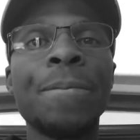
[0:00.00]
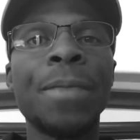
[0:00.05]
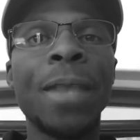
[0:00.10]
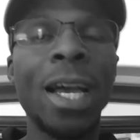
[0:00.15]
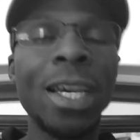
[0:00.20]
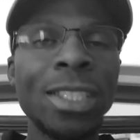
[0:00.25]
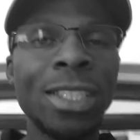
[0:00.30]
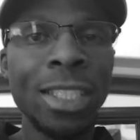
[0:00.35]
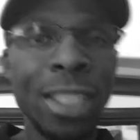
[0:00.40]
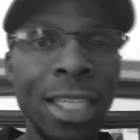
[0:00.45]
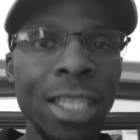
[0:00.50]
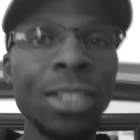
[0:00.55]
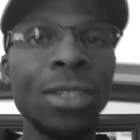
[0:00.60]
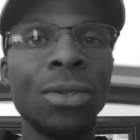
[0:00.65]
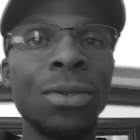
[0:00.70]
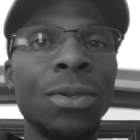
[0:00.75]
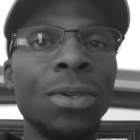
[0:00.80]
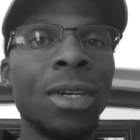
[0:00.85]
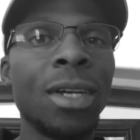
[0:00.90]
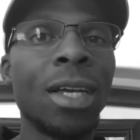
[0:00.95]
I see
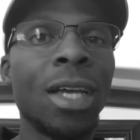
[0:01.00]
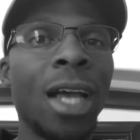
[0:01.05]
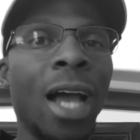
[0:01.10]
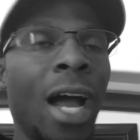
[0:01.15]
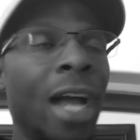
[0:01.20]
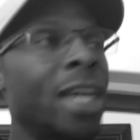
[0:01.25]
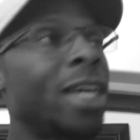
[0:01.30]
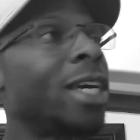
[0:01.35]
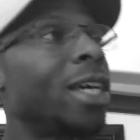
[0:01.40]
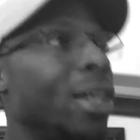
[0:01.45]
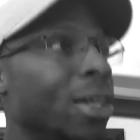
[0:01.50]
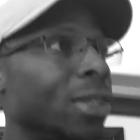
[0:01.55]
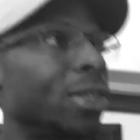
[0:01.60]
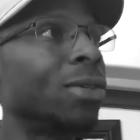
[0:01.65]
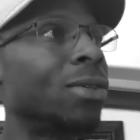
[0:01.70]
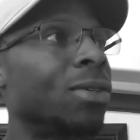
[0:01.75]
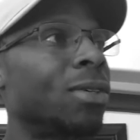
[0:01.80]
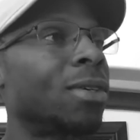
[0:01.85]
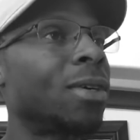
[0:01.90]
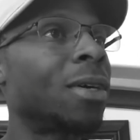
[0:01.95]
you. I hear
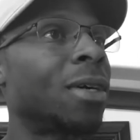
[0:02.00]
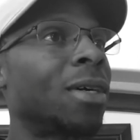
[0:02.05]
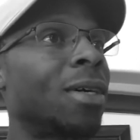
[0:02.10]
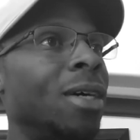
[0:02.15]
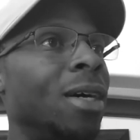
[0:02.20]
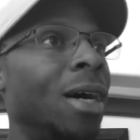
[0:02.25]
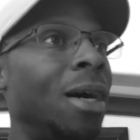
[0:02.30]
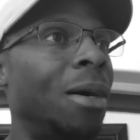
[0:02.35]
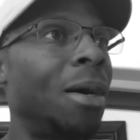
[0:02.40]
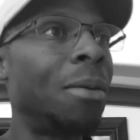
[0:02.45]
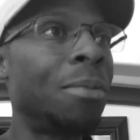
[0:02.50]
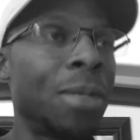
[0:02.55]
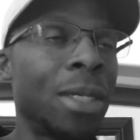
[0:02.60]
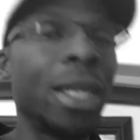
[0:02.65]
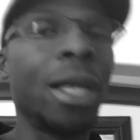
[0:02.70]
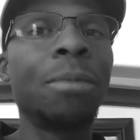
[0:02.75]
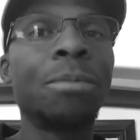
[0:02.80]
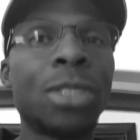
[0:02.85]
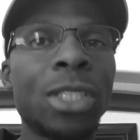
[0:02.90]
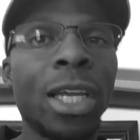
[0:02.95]
you. And
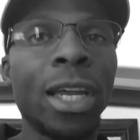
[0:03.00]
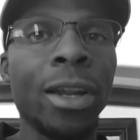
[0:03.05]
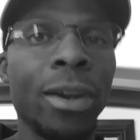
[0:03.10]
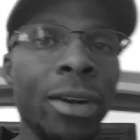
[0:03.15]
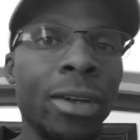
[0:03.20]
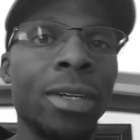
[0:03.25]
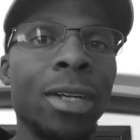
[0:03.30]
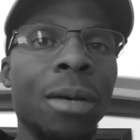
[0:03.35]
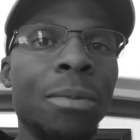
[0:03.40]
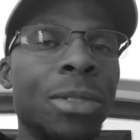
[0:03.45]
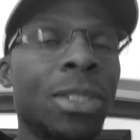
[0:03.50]
I'm scared.